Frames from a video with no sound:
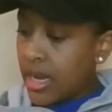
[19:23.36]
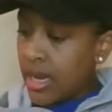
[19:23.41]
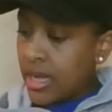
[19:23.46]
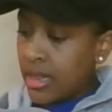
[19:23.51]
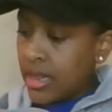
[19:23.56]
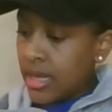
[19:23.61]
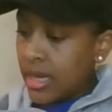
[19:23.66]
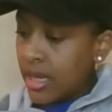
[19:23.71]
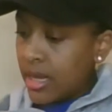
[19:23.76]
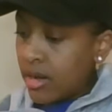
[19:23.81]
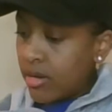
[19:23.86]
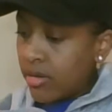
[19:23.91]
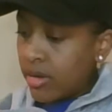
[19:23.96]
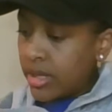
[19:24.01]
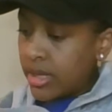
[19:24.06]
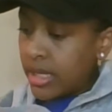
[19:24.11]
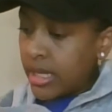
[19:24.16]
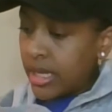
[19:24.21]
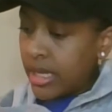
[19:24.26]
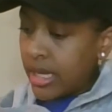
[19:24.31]
And then
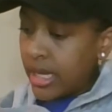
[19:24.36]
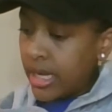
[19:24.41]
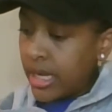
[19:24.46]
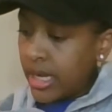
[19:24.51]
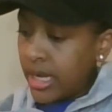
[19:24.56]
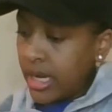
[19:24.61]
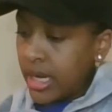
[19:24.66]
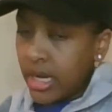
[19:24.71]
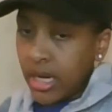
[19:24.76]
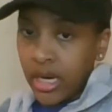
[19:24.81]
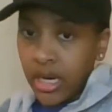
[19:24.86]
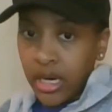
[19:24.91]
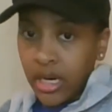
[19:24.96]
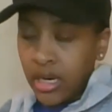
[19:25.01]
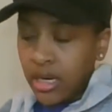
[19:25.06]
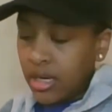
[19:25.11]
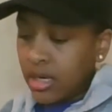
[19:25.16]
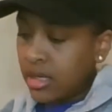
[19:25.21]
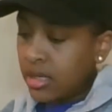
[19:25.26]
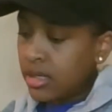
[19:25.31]
on
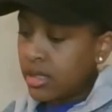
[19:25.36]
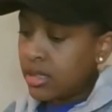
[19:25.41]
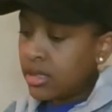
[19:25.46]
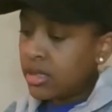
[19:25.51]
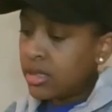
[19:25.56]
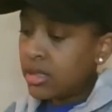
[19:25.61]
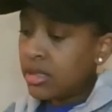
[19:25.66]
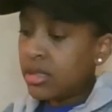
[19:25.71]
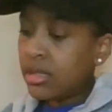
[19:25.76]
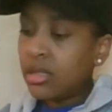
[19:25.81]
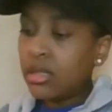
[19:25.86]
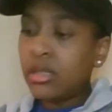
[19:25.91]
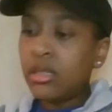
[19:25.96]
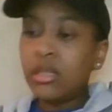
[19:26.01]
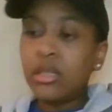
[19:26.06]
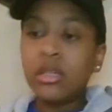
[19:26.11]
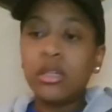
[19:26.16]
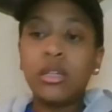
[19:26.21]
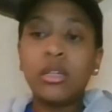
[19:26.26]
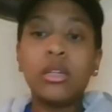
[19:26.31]
here,
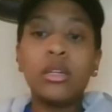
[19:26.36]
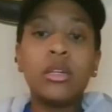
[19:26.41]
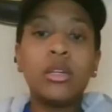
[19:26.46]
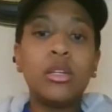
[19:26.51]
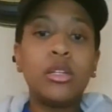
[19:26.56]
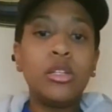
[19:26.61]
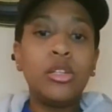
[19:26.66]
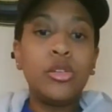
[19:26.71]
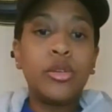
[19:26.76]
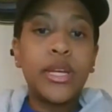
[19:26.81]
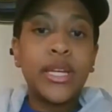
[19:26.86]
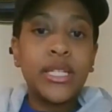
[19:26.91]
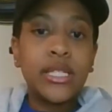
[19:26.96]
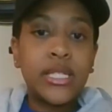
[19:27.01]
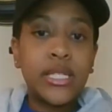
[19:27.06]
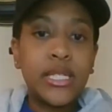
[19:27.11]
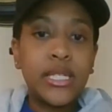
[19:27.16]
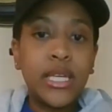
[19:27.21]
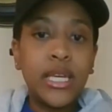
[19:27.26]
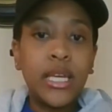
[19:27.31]
you can
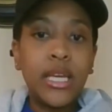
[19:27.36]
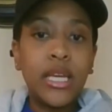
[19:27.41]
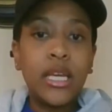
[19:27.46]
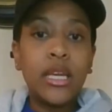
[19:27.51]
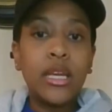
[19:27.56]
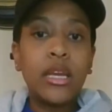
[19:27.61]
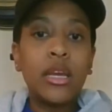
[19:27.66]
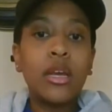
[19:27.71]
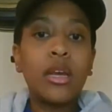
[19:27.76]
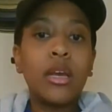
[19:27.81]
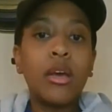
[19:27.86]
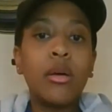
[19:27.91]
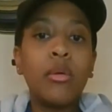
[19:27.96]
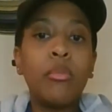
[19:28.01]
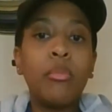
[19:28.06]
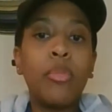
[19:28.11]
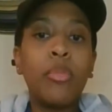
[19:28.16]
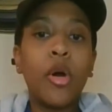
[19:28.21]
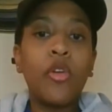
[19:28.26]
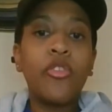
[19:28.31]
see
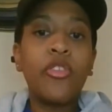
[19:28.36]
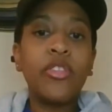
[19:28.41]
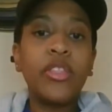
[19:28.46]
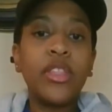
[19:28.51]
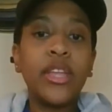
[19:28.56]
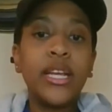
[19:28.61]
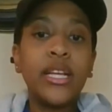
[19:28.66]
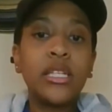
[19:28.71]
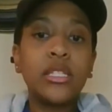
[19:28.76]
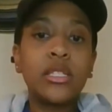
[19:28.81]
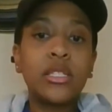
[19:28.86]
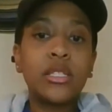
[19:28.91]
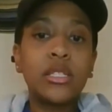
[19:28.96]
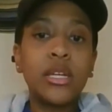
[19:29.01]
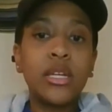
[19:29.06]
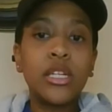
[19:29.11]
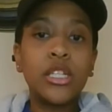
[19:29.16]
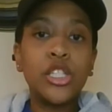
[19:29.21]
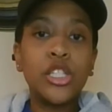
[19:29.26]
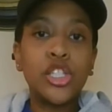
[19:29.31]
both of
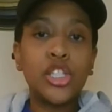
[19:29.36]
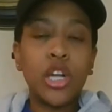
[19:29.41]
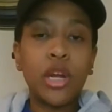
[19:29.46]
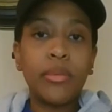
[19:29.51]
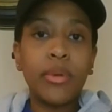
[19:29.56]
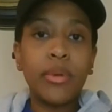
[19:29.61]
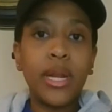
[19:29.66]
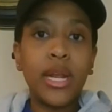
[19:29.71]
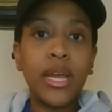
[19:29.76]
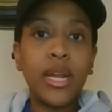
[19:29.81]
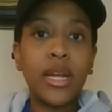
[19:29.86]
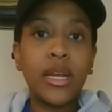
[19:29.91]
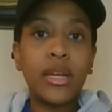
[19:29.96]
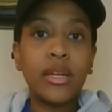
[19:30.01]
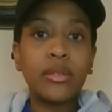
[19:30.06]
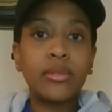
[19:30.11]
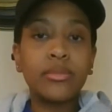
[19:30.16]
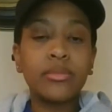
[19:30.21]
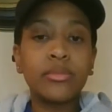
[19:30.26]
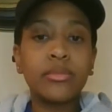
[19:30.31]
these
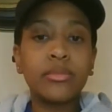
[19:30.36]
germinated.